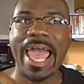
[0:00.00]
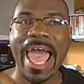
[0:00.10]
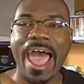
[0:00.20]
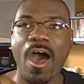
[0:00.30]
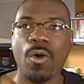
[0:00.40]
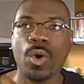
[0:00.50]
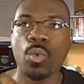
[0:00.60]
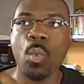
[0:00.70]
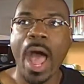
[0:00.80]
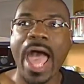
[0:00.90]
how
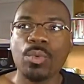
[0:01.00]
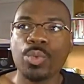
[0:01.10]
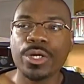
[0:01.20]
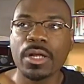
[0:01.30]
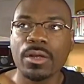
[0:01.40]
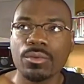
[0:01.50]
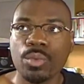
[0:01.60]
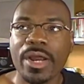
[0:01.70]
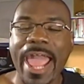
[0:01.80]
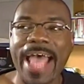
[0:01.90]
or why
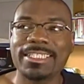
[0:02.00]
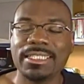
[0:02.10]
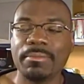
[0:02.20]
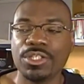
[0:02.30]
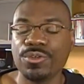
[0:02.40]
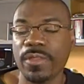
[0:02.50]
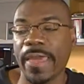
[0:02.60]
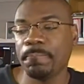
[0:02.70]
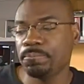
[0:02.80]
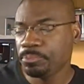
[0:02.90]
we're asking them to
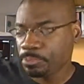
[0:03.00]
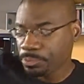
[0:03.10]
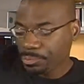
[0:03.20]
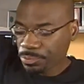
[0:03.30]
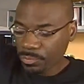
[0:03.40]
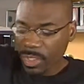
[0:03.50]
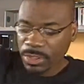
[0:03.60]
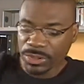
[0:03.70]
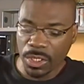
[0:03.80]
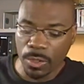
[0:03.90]
do that.
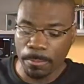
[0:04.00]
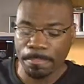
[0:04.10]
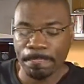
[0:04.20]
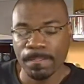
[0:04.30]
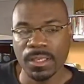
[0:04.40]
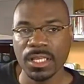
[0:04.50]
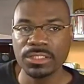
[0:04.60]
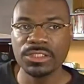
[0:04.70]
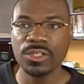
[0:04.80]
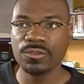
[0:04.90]
So
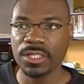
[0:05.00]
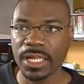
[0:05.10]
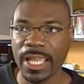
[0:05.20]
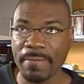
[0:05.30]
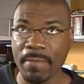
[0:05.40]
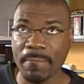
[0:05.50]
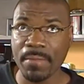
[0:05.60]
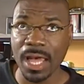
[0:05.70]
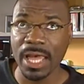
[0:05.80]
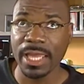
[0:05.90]
in
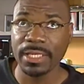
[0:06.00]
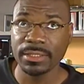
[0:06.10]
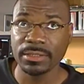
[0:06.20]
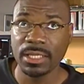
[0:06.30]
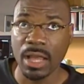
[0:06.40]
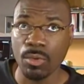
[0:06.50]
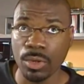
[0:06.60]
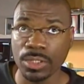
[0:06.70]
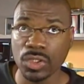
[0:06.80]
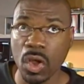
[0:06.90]
my mind,
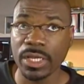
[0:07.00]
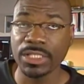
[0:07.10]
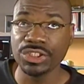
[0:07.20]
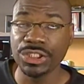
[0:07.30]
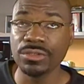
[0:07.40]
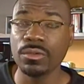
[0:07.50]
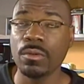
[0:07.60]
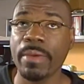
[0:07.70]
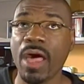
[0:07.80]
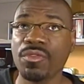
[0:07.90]
I want to talk in
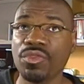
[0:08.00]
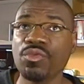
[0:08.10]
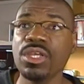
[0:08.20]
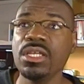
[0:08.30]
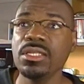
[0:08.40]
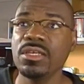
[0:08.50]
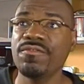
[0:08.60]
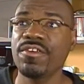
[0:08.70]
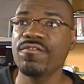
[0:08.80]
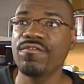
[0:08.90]
general about 3
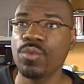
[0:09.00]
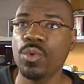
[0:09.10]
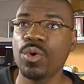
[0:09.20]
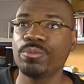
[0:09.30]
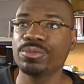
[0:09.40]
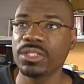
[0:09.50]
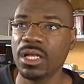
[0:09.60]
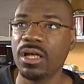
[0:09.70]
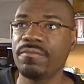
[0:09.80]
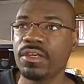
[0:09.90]
different
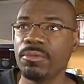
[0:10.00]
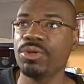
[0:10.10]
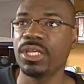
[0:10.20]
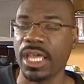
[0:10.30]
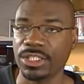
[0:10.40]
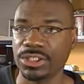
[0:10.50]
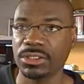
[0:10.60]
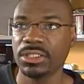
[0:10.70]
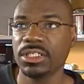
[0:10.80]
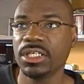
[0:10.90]
forms of
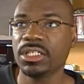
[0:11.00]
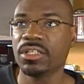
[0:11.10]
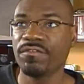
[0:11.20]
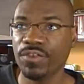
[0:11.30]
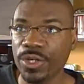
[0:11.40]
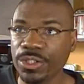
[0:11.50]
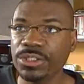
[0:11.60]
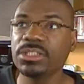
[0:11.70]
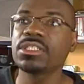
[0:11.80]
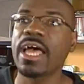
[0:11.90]
communication. The
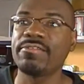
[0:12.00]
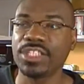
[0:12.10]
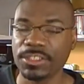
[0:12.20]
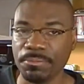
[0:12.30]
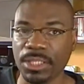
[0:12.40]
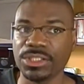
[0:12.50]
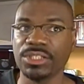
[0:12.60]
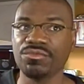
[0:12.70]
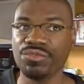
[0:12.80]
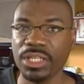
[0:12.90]
first I've just
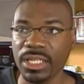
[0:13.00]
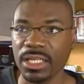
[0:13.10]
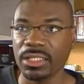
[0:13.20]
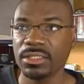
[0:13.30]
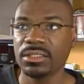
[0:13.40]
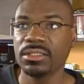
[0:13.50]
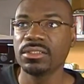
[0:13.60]
mentioned, reading,